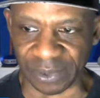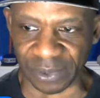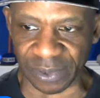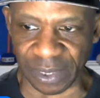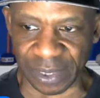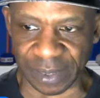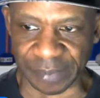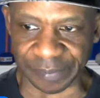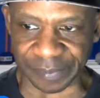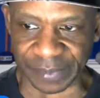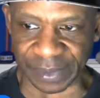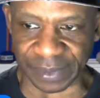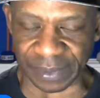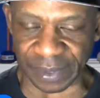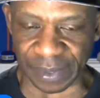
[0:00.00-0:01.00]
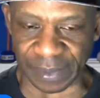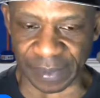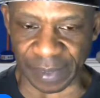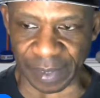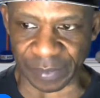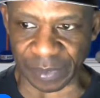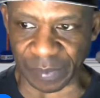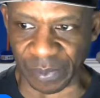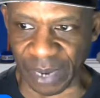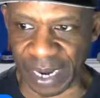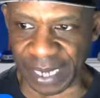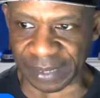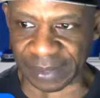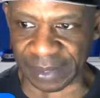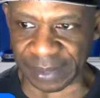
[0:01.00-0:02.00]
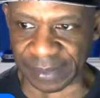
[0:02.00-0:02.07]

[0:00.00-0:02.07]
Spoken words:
So I'm surprised